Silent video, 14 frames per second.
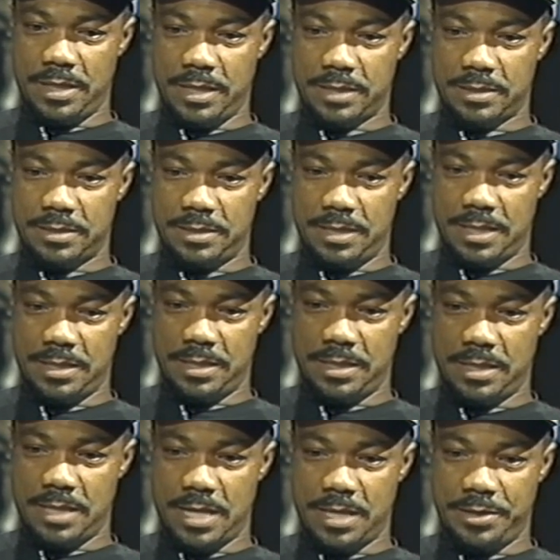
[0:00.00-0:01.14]

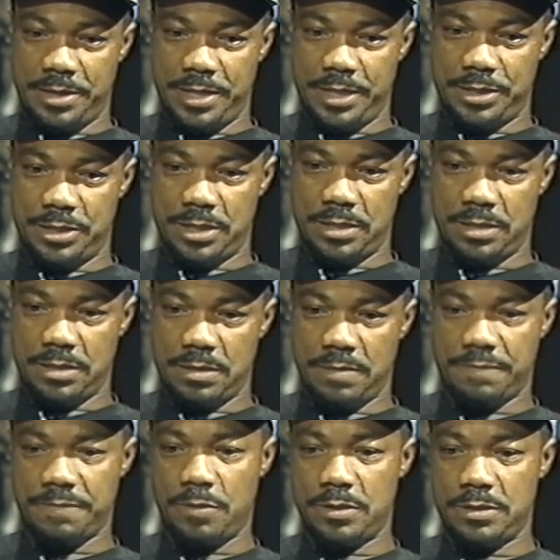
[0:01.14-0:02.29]
XTATIK aggregation.
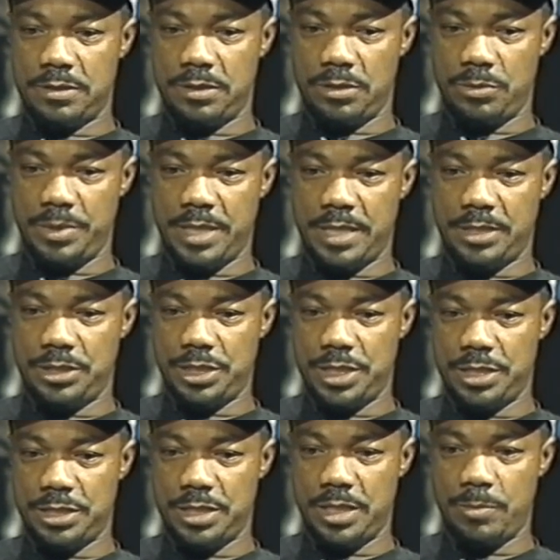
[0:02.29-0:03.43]
Of course, you know, we had
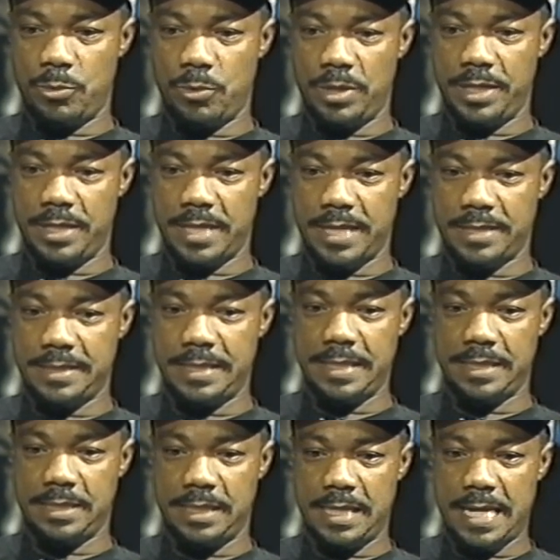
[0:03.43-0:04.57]
changed the name only in
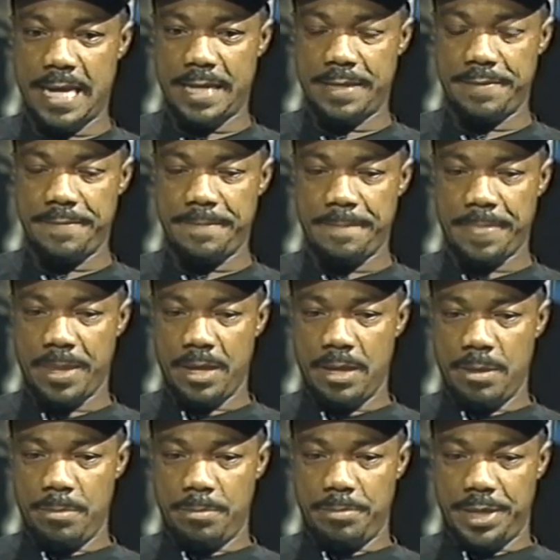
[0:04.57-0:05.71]
1989,
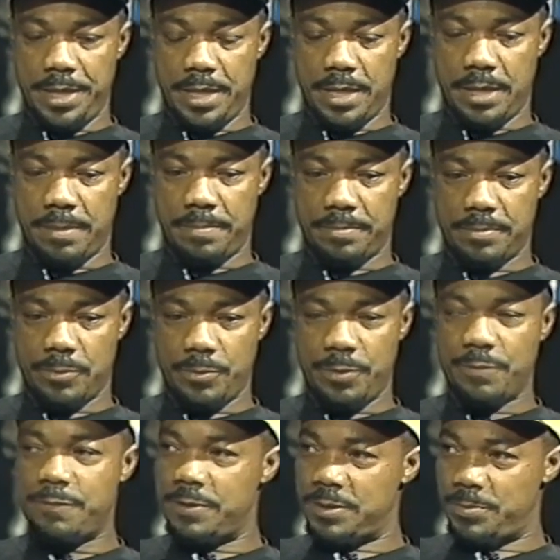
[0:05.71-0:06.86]
but we
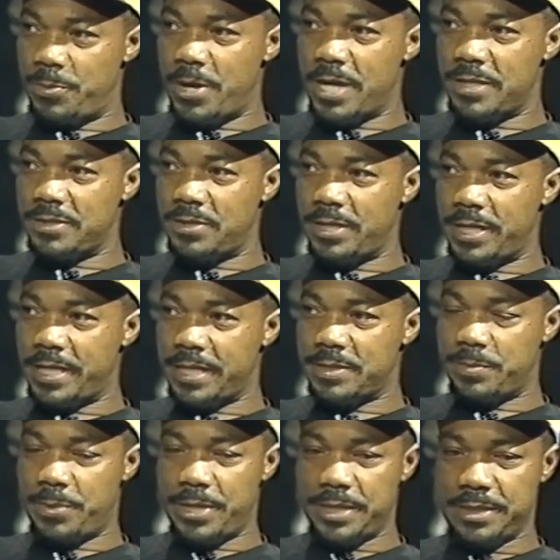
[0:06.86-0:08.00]
were first Panasonic
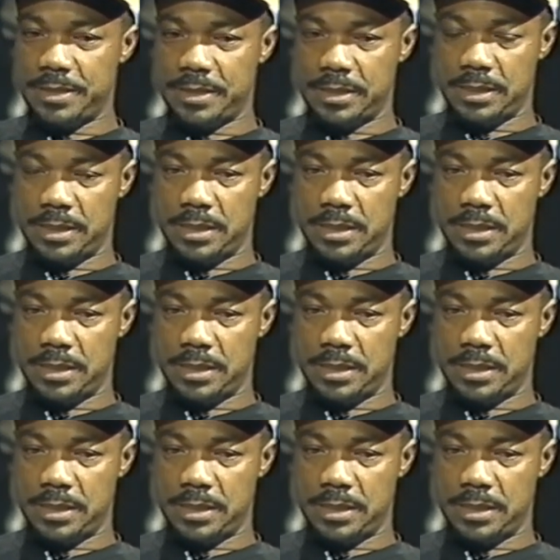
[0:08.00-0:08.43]
Express.